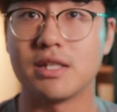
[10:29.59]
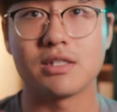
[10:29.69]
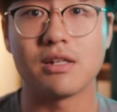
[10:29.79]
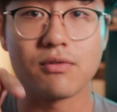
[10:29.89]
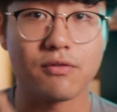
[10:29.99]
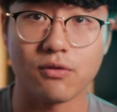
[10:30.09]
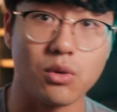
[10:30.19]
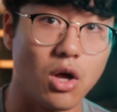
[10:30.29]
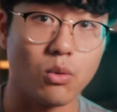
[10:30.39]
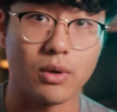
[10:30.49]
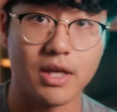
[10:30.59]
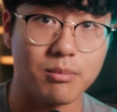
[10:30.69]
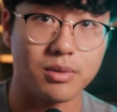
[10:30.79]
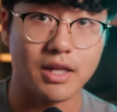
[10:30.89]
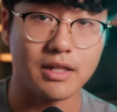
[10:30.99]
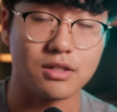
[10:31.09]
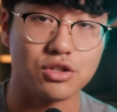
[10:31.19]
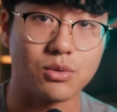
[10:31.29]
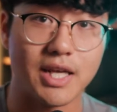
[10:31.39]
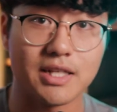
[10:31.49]
doesn't even fold all the way up like the
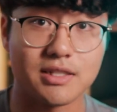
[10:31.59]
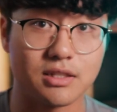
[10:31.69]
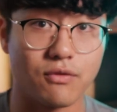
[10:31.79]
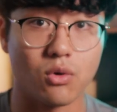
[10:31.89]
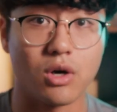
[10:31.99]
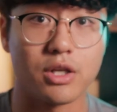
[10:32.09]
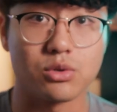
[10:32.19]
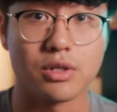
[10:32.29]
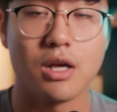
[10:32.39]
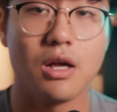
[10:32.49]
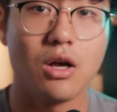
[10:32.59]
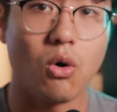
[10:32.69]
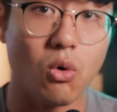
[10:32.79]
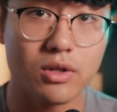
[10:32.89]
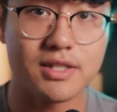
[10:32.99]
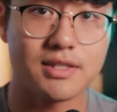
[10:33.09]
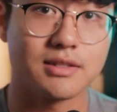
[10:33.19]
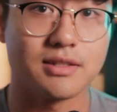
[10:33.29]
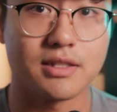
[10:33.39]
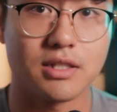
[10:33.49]
Sony a6400 or the
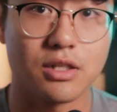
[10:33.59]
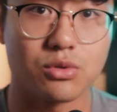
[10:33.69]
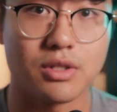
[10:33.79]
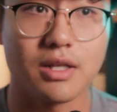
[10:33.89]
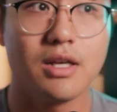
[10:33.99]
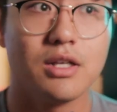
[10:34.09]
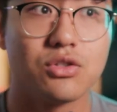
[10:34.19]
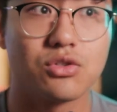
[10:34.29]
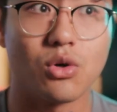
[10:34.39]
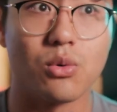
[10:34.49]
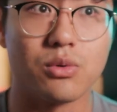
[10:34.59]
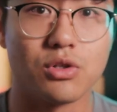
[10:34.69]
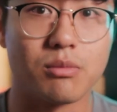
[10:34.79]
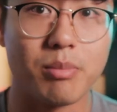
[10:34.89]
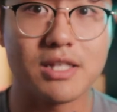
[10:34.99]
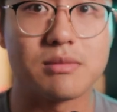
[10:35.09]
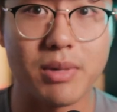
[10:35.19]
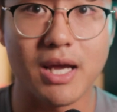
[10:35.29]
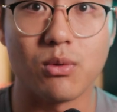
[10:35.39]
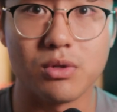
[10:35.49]
6600. So your best
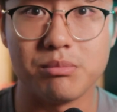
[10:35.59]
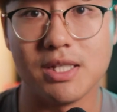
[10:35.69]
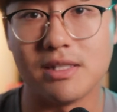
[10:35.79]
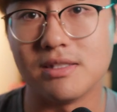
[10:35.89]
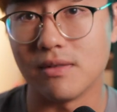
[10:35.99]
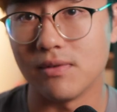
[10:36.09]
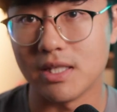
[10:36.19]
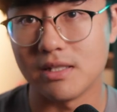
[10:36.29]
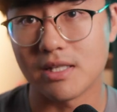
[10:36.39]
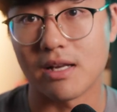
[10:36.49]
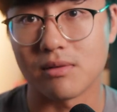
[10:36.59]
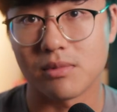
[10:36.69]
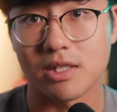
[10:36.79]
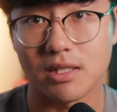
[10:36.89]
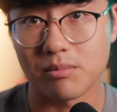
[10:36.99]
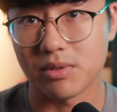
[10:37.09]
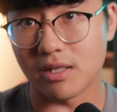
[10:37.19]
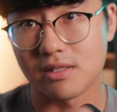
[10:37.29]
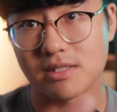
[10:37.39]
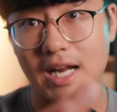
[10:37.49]
bet would be the ZV-E10
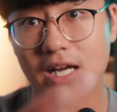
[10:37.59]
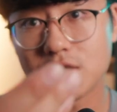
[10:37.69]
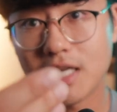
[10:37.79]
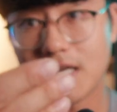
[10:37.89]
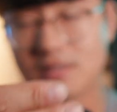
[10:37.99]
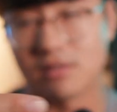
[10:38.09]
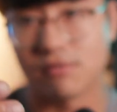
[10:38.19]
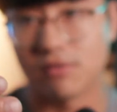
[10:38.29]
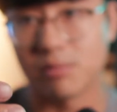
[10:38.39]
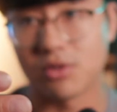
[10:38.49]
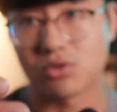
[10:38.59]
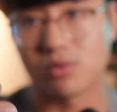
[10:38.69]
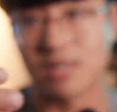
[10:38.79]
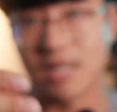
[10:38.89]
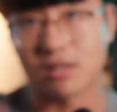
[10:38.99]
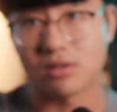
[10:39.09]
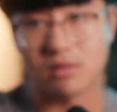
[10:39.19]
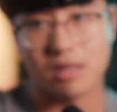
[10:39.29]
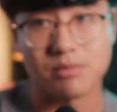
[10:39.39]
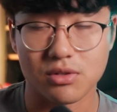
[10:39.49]
because it actually has a flip out screen that
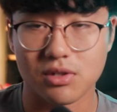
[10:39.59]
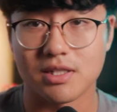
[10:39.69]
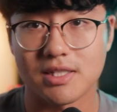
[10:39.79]
comes out to the